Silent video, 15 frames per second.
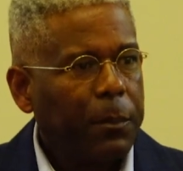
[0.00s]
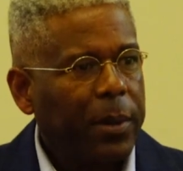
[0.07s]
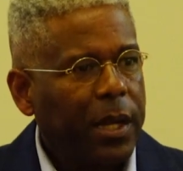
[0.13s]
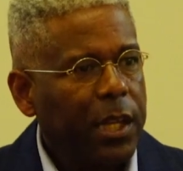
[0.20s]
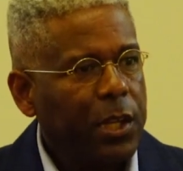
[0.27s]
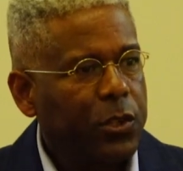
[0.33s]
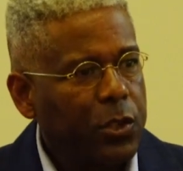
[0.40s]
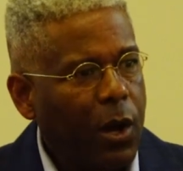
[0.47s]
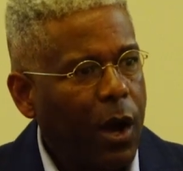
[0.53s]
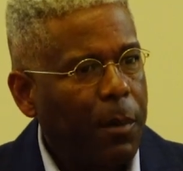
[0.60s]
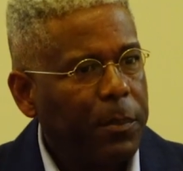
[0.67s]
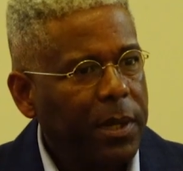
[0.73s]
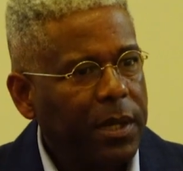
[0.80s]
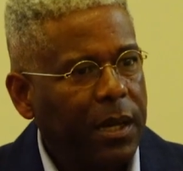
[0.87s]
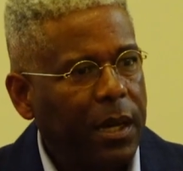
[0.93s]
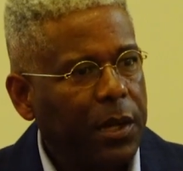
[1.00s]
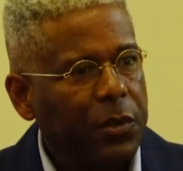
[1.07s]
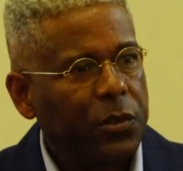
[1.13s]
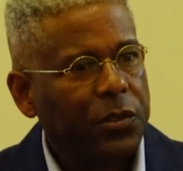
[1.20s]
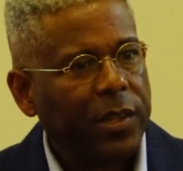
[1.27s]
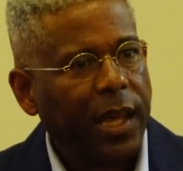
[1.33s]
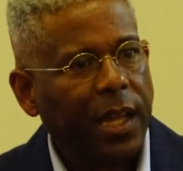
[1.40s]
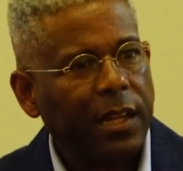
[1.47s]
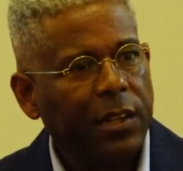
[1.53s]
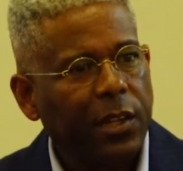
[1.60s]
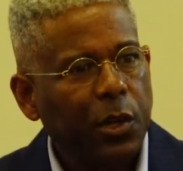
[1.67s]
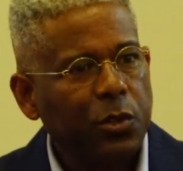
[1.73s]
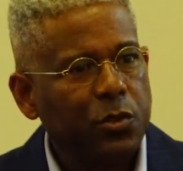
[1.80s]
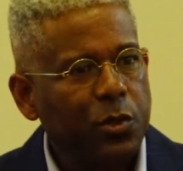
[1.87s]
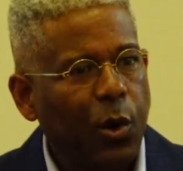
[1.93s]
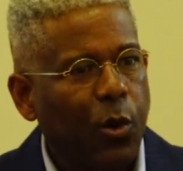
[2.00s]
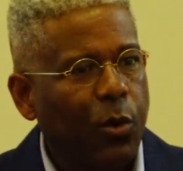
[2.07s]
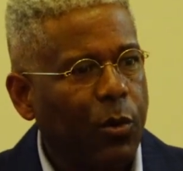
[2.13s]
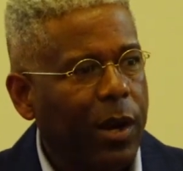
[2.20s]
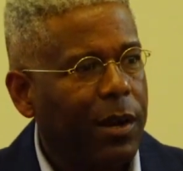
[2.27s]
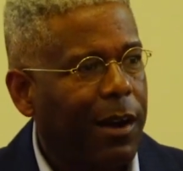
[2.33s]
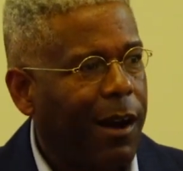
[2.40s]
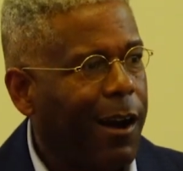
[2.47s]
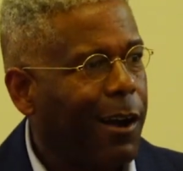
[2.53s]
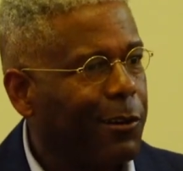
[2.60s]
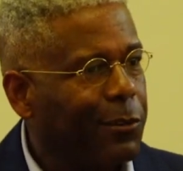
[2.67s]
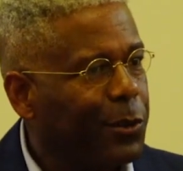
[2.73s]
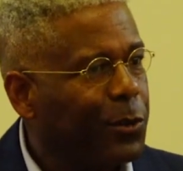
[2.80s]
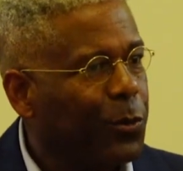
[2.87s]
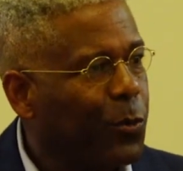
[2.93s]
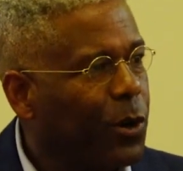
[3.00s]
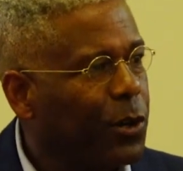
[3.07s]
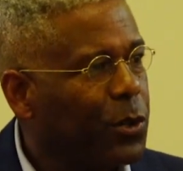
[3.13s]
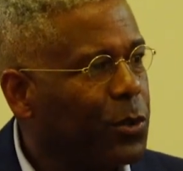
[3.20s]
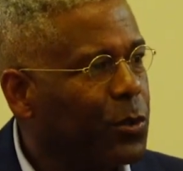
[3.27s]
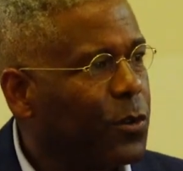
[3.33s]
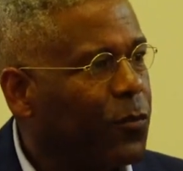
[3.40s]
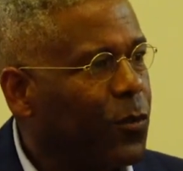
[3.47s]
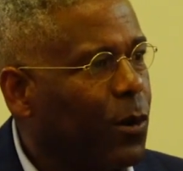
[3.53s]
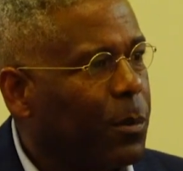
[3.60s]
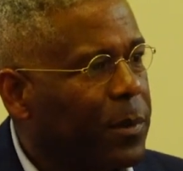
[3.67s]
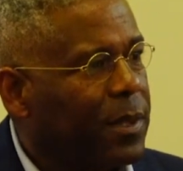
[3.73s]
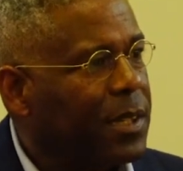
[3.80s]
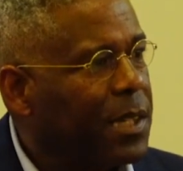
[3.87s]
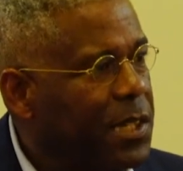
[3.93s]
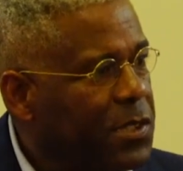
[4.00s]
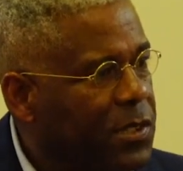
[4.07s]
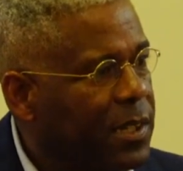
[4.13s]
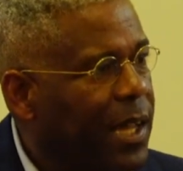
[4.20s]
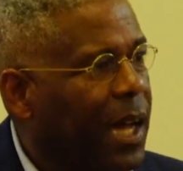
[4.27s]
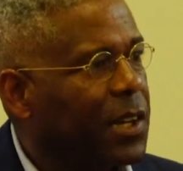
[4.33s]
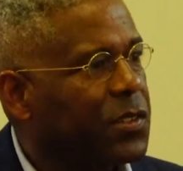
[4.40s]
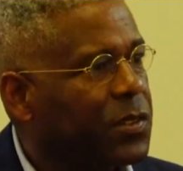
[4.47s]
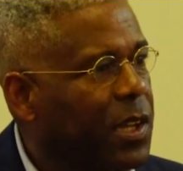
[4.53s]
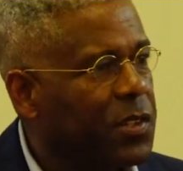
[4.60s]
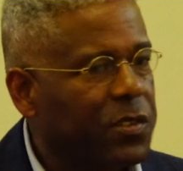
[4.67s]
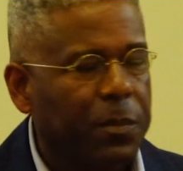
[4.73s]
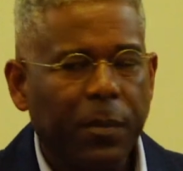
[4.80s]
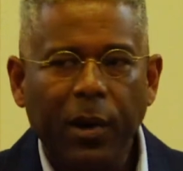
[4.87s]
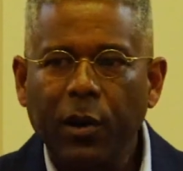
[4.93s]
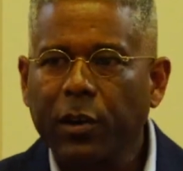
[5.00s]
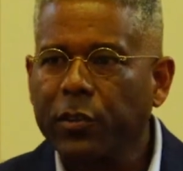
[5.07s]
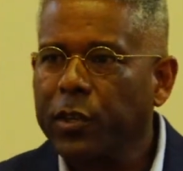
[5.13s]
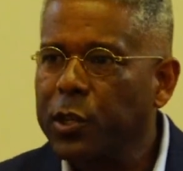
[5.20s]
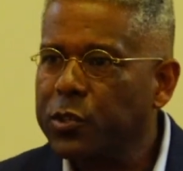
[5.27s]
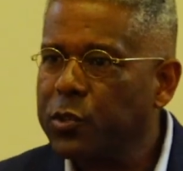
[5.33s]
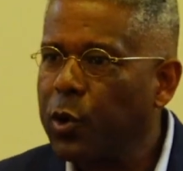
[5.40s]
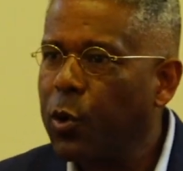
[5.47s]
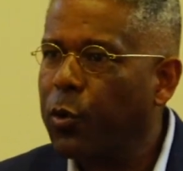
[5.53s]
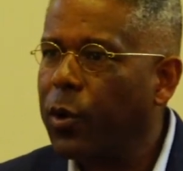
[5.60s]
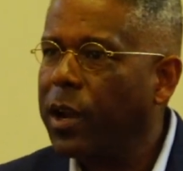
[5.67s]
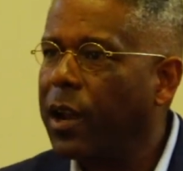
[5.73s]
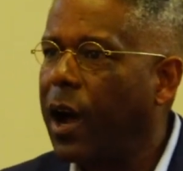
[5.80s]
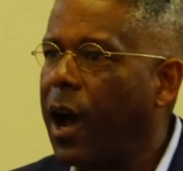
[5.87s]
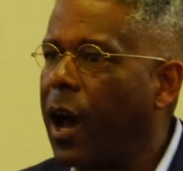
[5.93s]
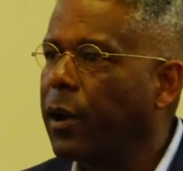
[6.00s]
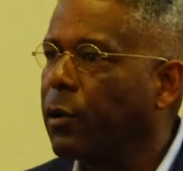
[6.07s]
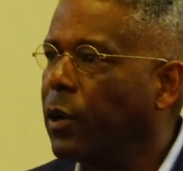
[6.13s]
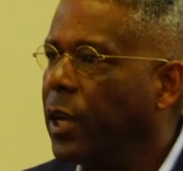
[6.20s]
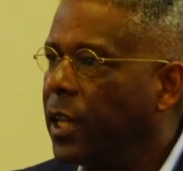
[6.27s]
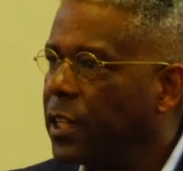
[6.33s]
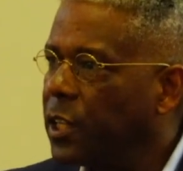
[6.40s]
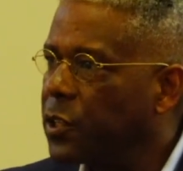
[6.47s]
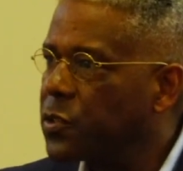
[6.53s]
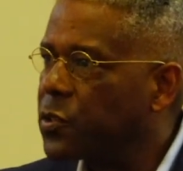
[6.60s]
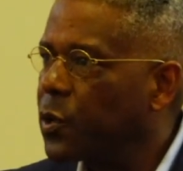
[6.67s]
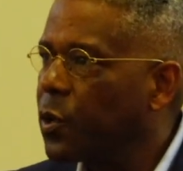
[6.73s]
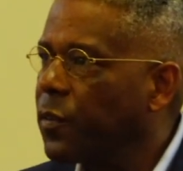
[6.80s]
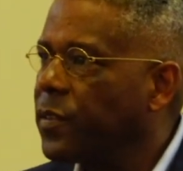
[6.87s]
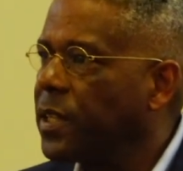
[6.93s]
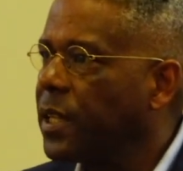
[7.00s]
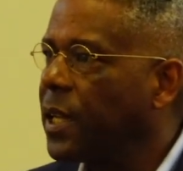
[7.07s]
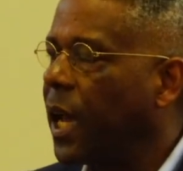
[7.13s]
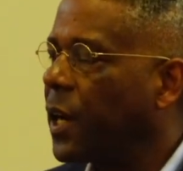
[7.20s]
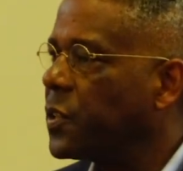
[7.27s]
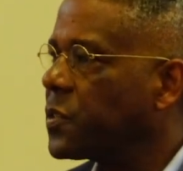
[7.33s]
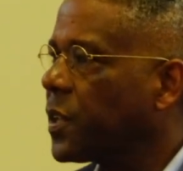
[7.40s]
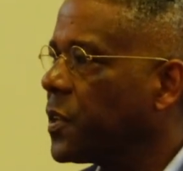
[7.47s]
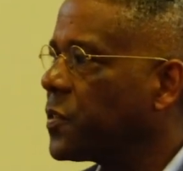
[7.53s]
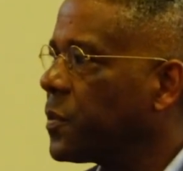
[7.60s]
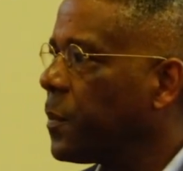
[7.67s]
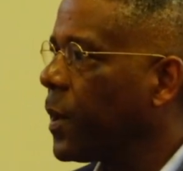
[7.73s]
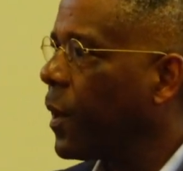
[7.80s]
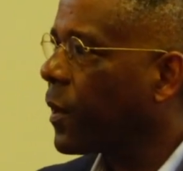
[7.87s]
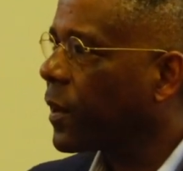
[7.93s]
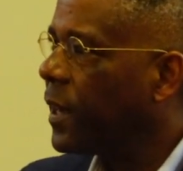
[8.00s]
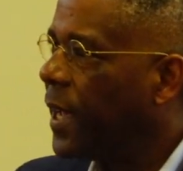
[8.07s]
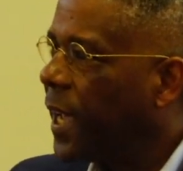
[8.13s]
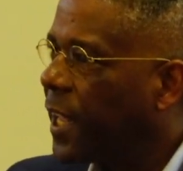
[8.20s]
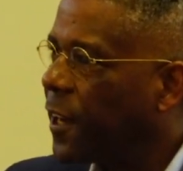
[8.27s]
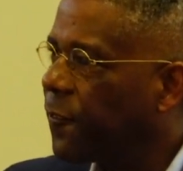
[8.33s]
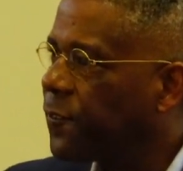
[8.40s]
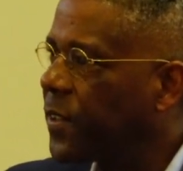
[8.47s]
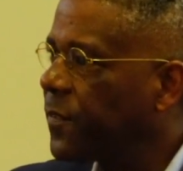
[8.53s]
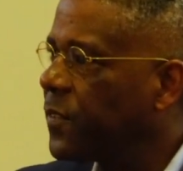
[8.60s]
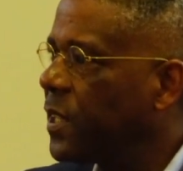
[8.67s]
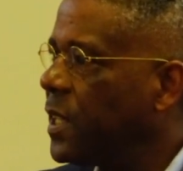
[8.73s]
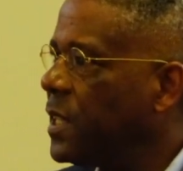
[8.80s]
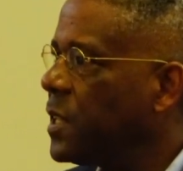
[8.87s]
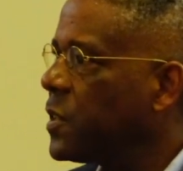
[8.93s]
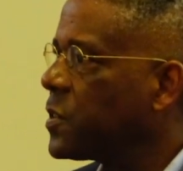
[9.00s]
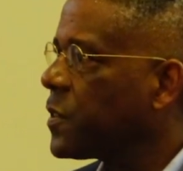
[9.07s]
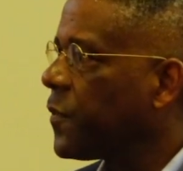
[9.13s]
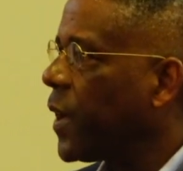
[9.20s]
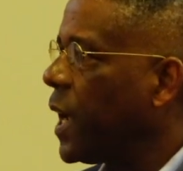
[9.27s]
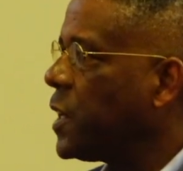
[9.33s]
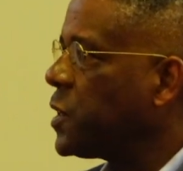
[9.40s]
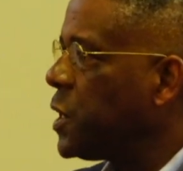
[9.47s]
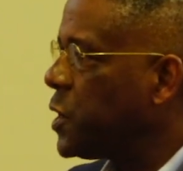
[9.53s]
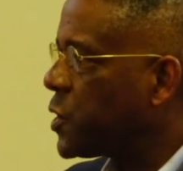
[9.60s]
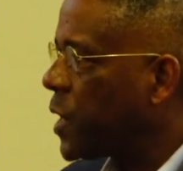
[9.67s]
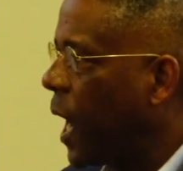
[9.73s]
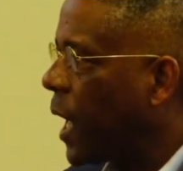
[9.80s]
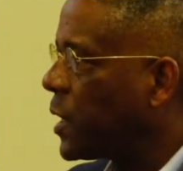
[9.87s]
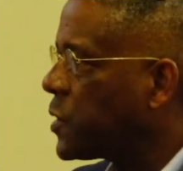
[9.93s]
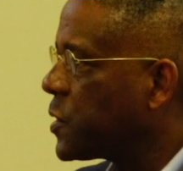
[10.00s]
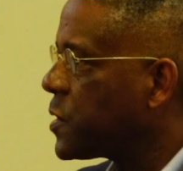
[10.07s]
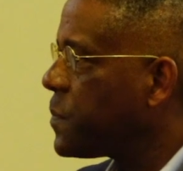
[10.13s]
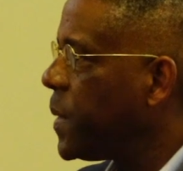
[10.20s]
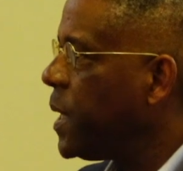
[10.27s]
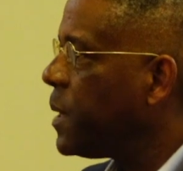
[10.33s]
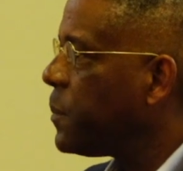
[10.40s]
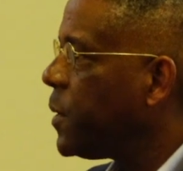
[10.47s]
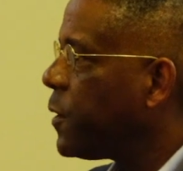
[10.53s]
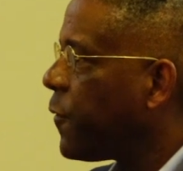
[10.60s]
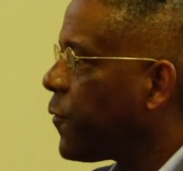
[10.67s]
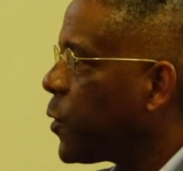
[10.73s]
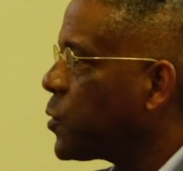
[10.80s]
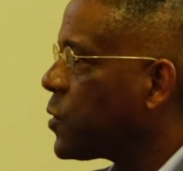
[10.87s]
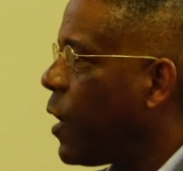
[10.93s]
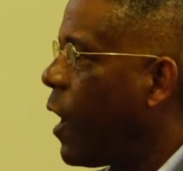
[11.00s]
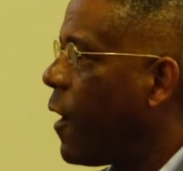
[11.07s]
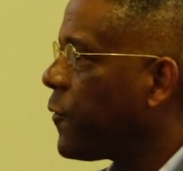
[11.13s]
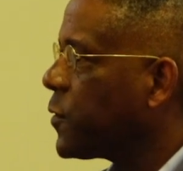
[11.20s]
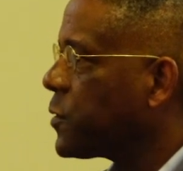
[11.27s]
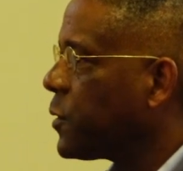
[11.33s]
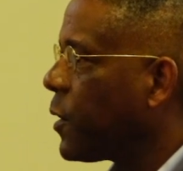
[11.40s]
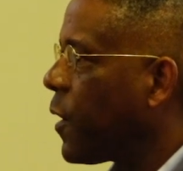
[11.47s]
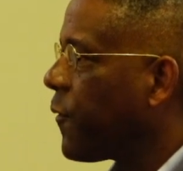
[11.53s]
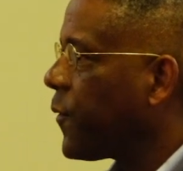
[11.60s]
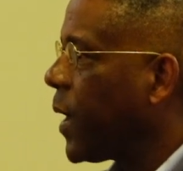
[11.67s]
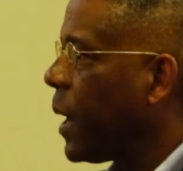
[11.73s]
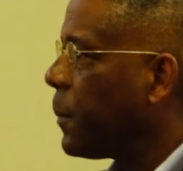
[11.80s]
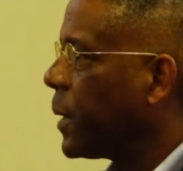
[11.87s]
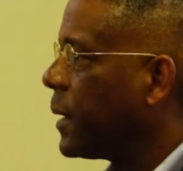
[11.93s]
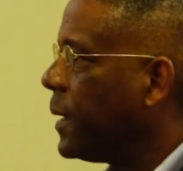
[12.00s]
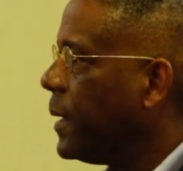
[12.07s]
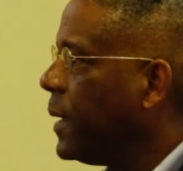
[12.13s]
But he taught me to understand that there's no greater honor than to wear the uniform of these United States of America. There's no greater honor than to serve the United States of America. And at 15 years of age, he challenges me to be the first officer in our family,